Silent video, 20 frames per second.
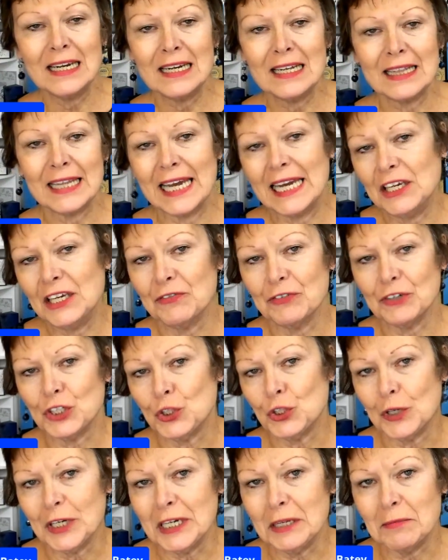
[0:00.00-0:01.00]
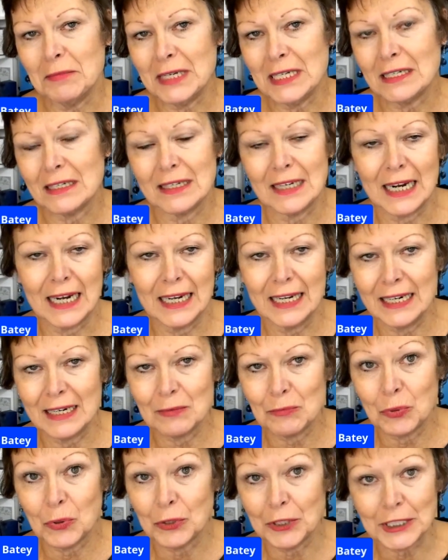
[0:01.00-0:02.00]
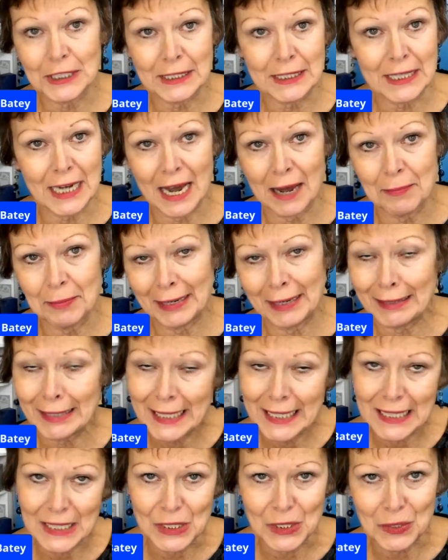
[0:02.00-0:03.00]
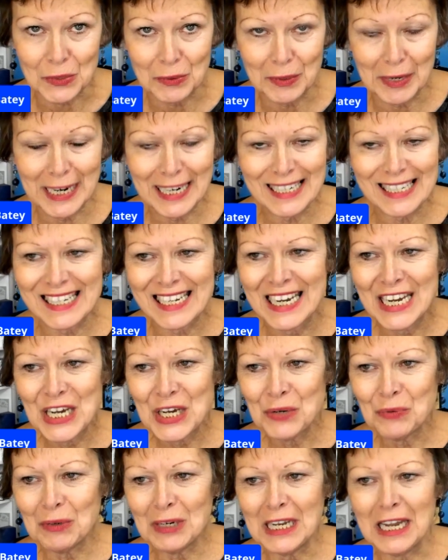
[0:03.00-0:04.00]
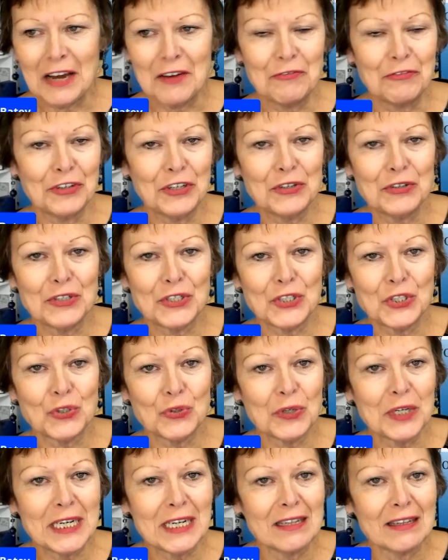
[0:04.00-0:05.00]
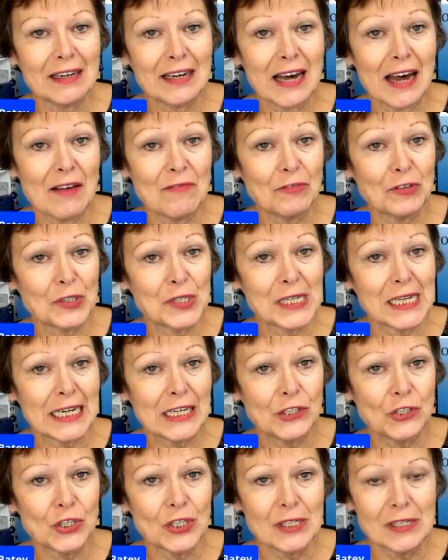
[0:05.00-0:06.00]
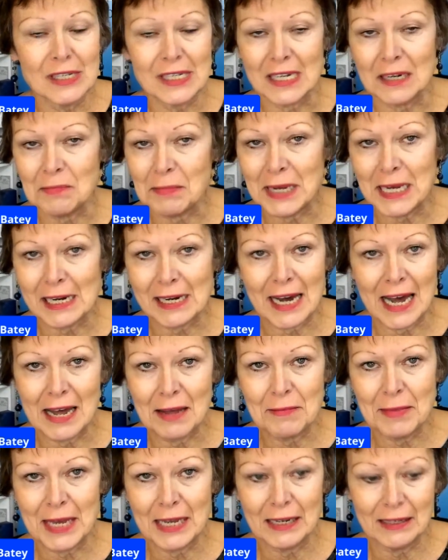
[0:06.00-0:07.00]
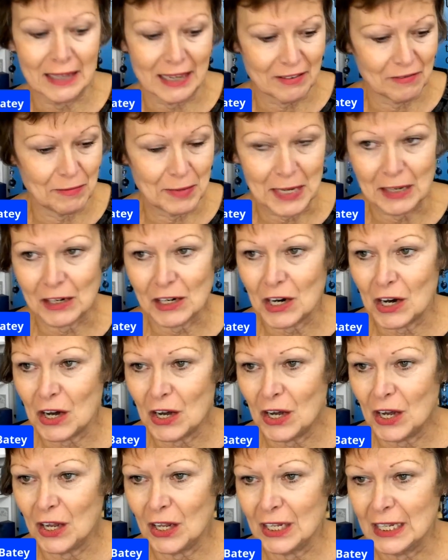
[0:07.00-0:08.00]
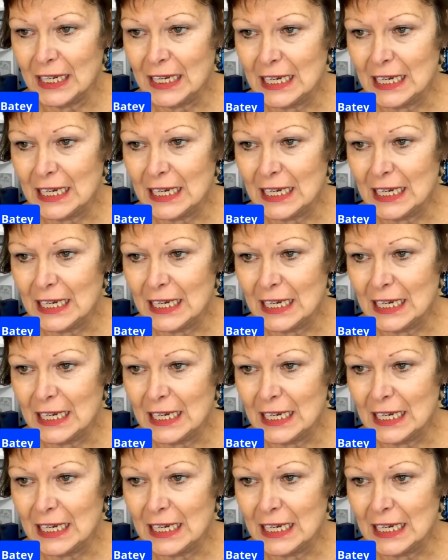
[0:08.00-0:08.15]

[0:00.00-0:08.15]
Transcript: Thank you for joining me tonight. Important topic, as always. Would love for you to join in the conversation. Send me a comment, give me a call.